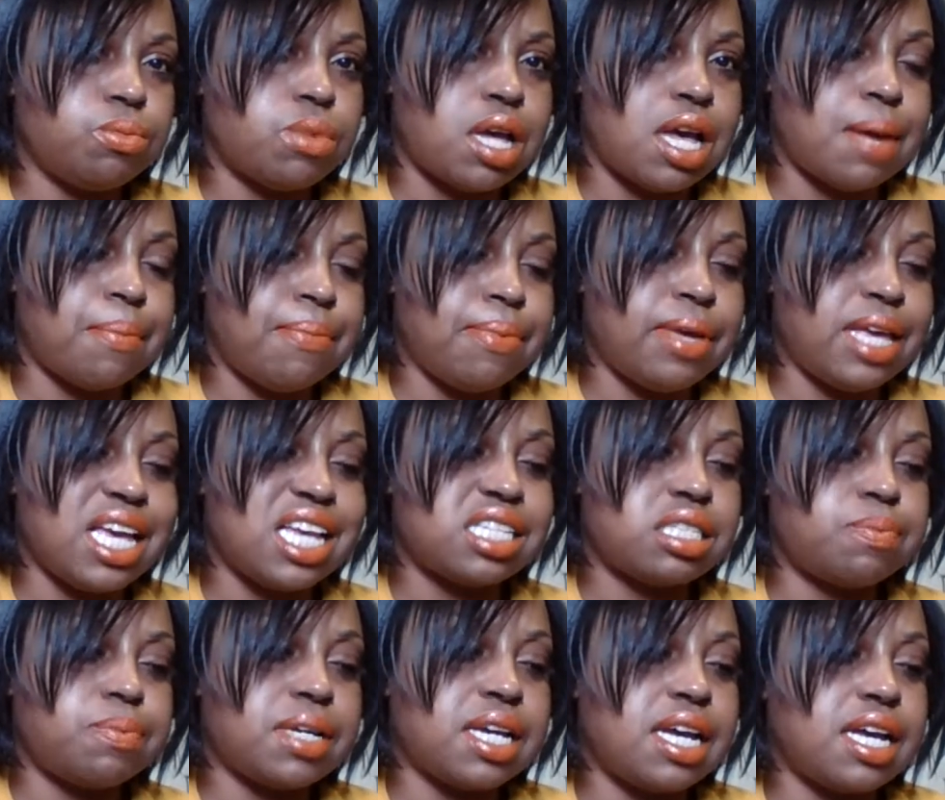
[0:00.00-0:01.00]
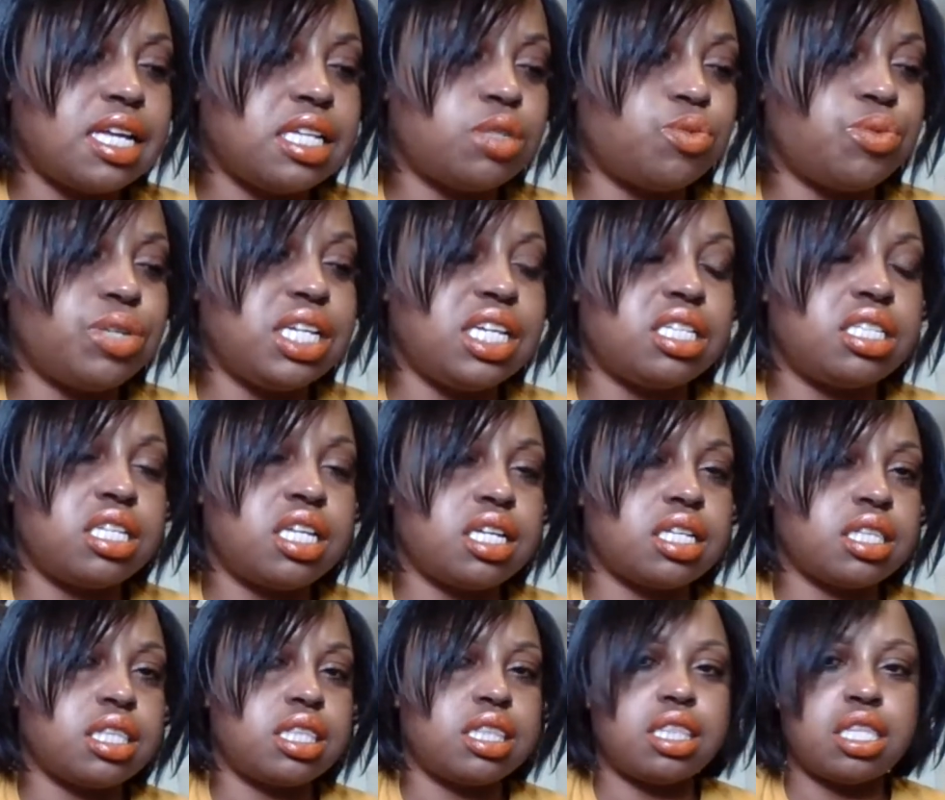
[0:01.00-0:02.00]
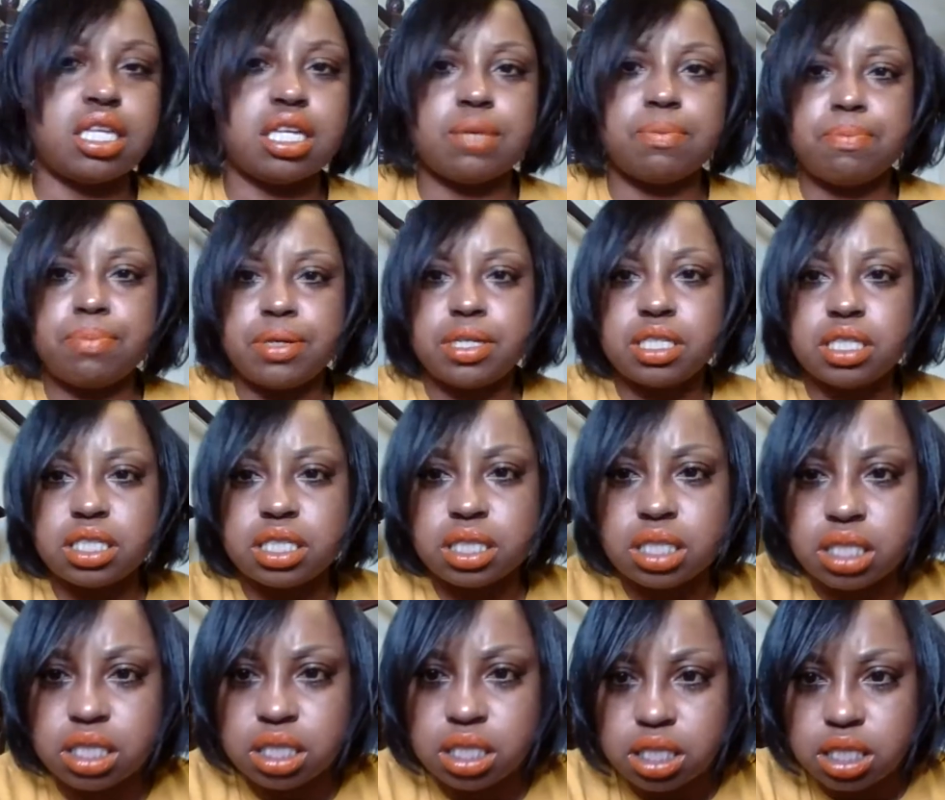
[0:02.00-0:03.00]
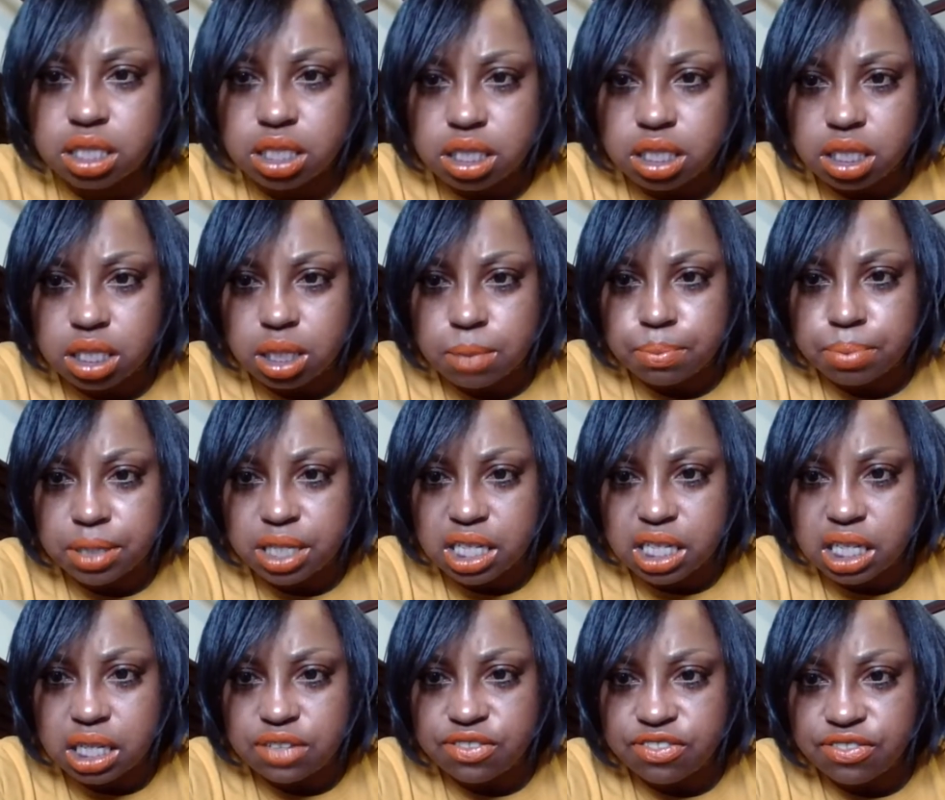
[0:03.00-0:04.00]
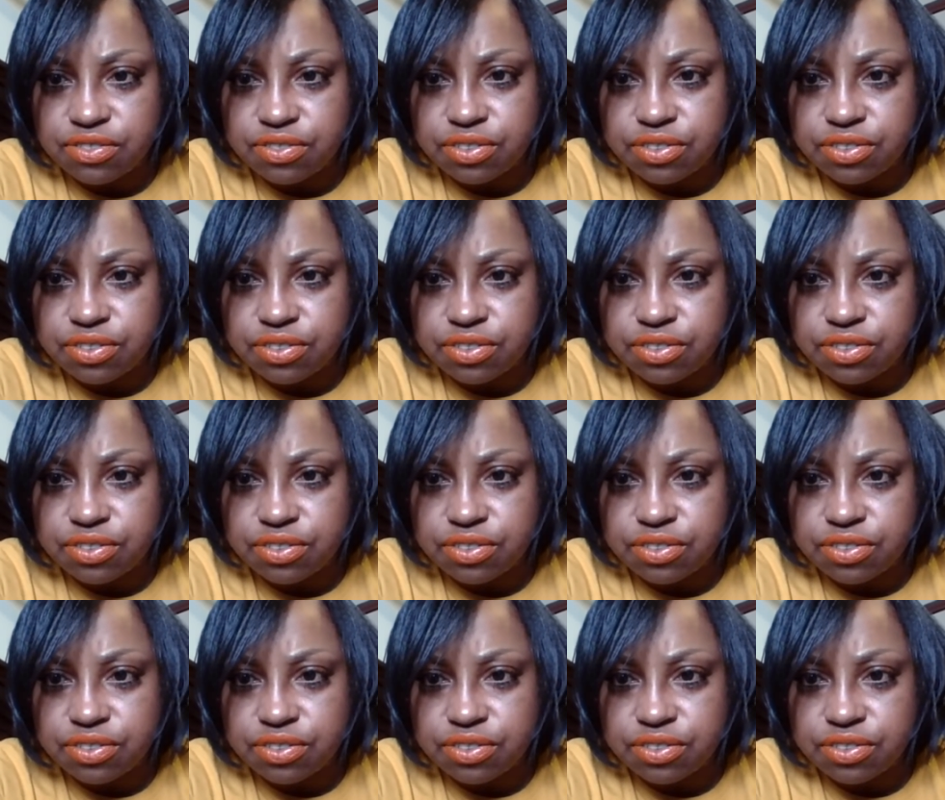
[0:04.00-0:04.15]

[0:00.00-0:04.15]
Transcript: I guess because when he took the Pfizer